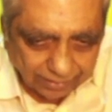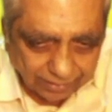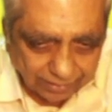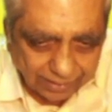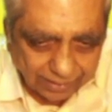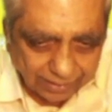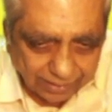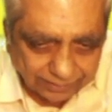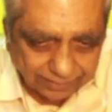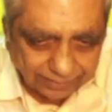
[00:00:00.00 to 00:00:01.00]
and
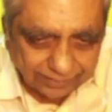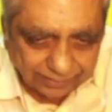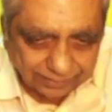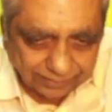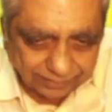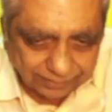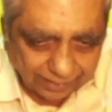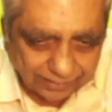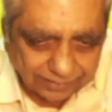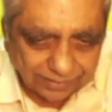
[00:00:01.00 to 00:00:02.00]
T is
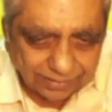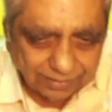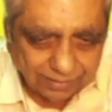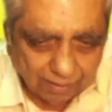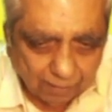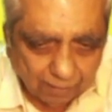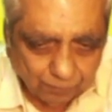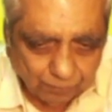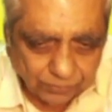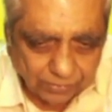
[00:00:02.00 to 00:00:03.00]
90.
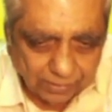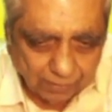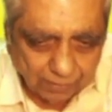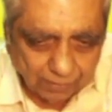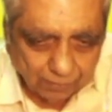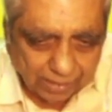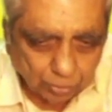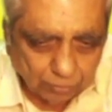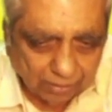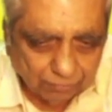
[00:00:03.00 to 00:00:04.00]
And so if I
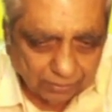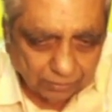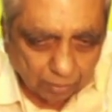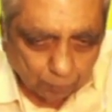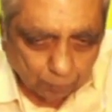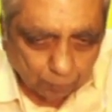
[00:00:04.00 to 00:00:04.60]
now put these